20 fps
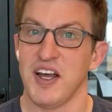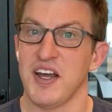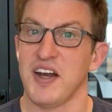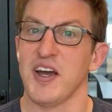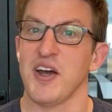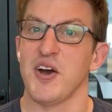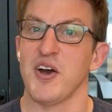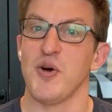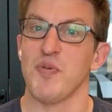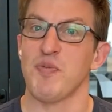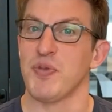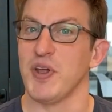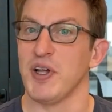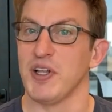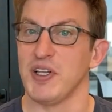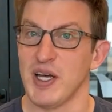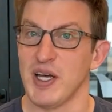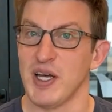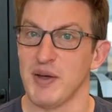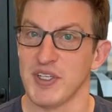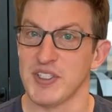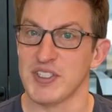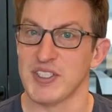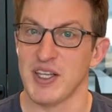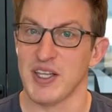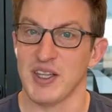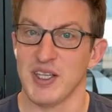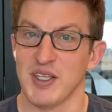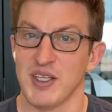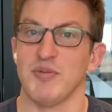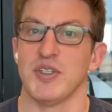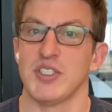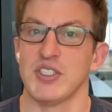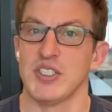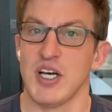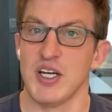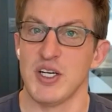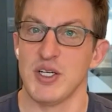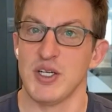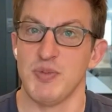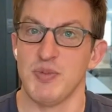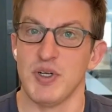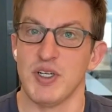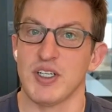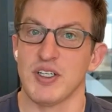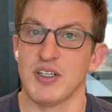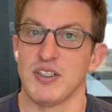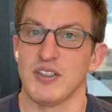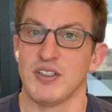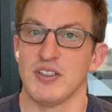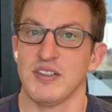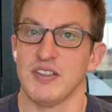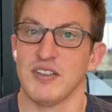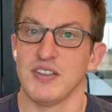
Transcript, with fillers: And I hope they'll let me send them a signed book.